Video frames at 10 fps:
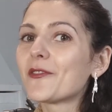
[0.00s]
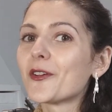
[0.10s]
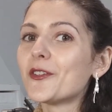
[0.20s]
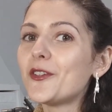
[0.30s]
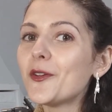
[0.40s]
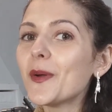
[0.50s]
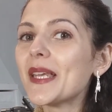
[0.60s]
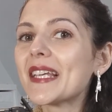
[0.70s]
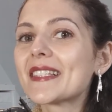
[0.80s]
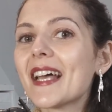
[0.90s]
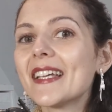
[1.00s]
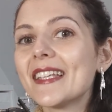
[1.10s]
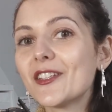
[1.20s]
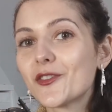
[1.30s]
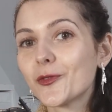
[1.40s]
for a new and
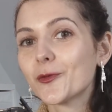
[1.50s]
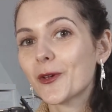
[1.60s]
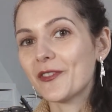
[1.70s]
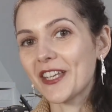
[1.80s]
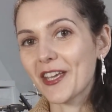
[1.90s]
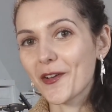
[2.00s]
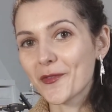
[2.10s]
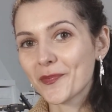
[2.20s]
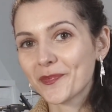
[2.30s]
exciting jewellery video.